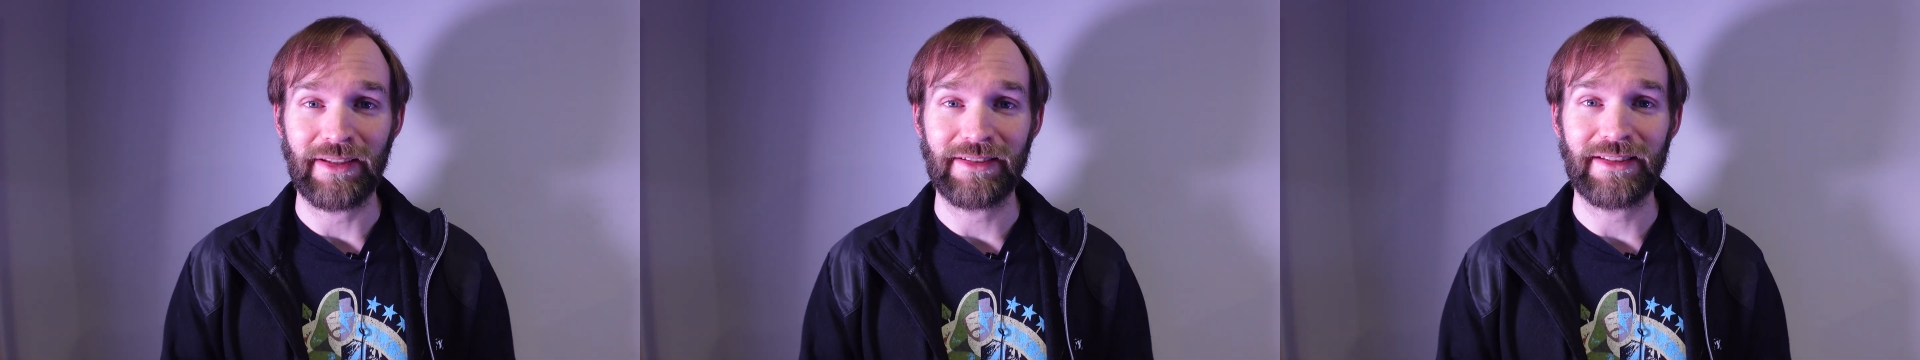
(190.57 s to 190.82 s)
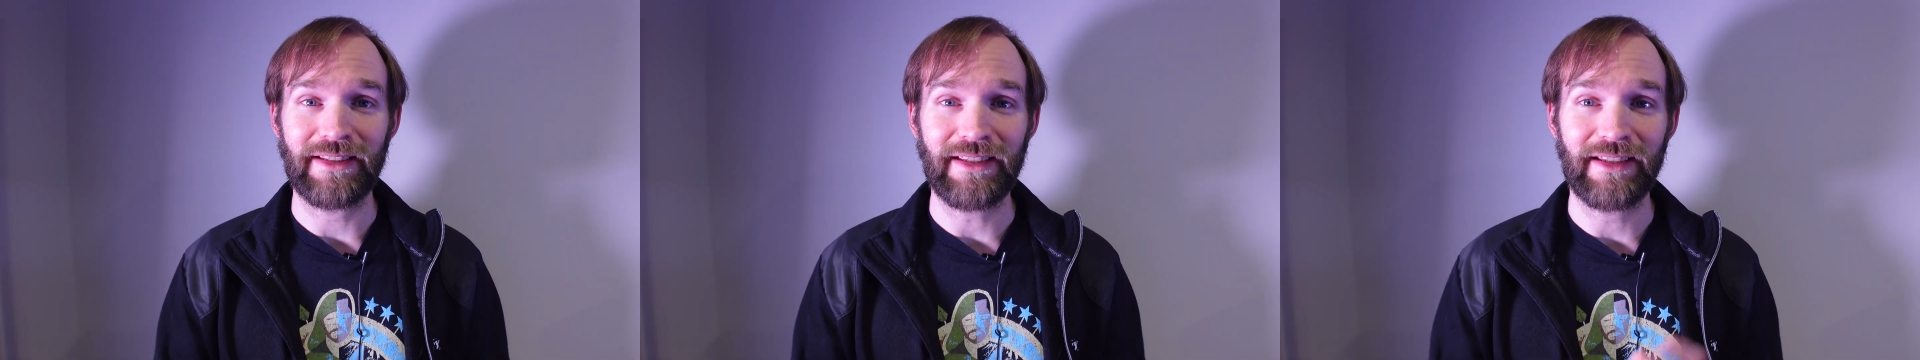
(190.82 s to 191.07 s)

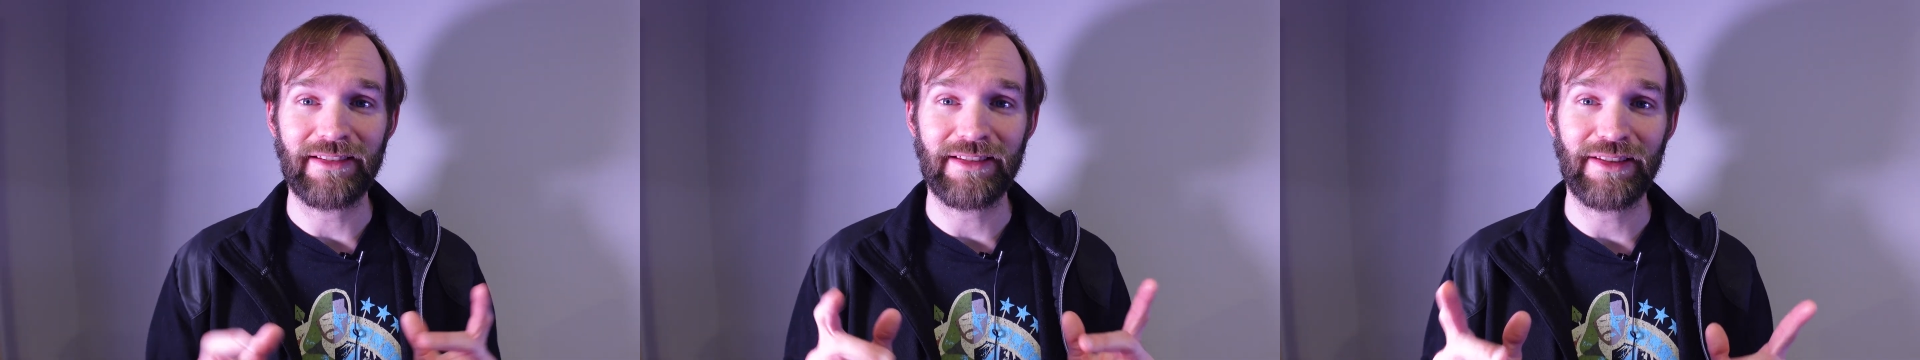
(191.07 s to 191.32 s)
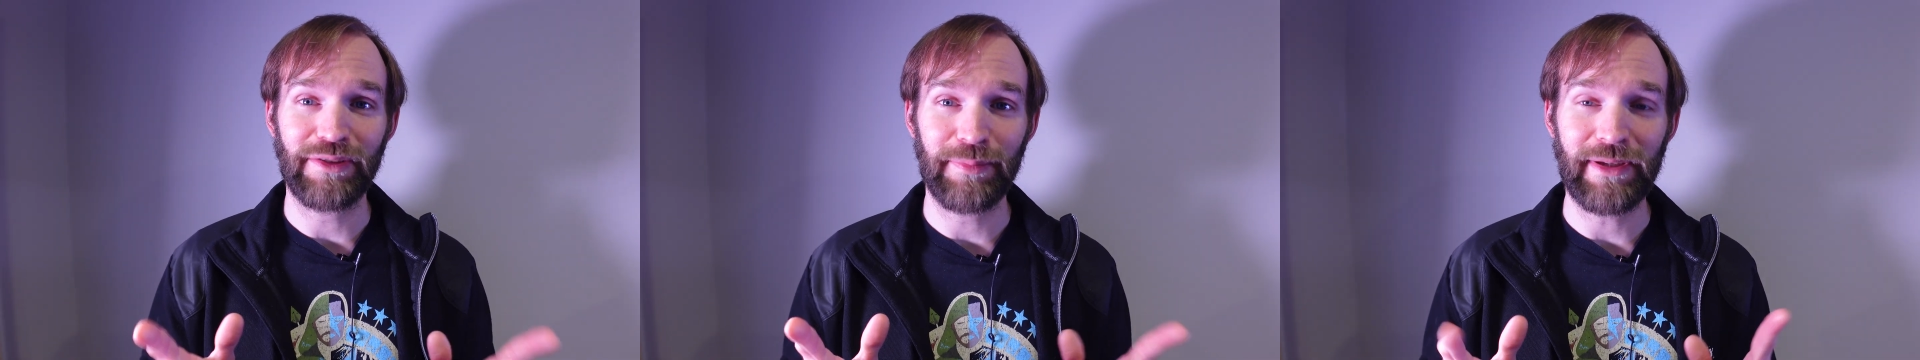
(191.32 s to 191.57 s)
see is
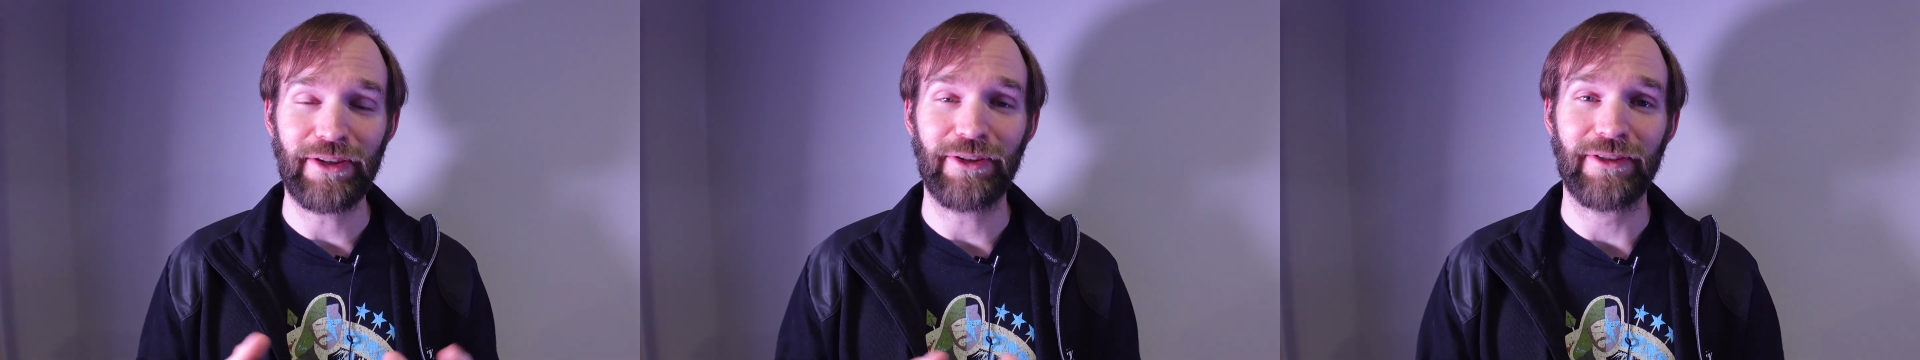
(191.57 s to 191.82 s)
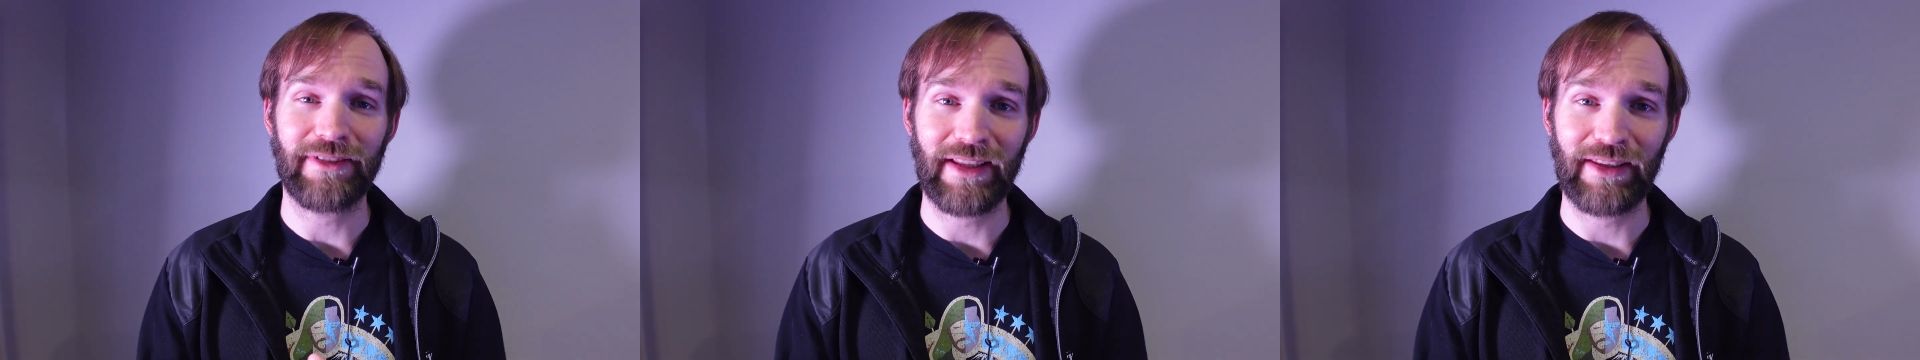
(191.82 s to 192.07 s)
the
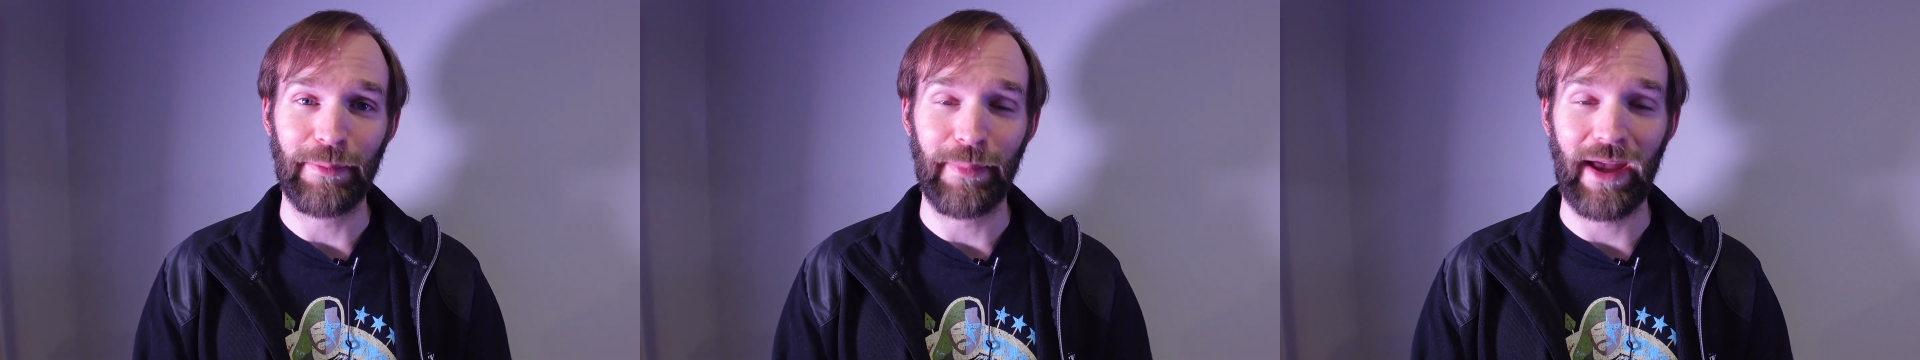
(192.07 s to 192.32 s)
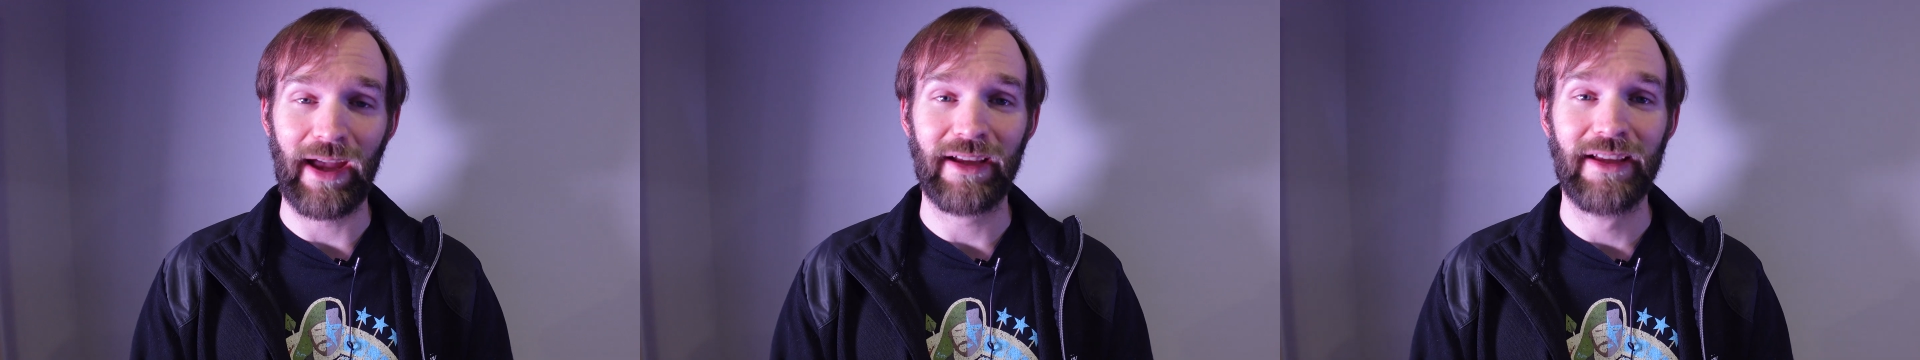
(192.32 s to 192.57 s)
speakers at the
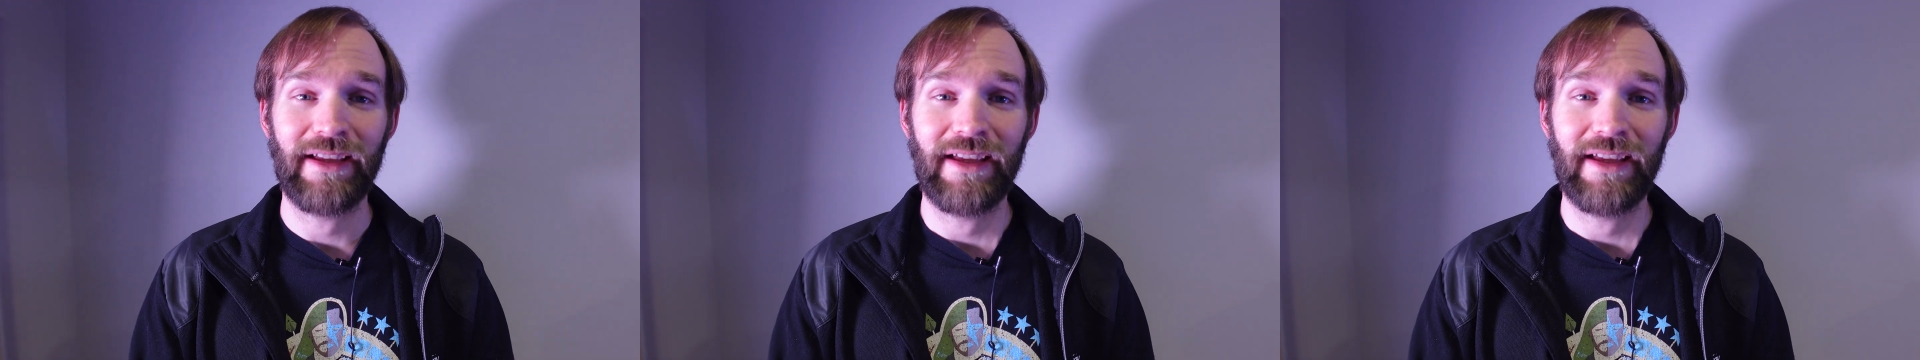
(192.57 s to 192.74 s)
back.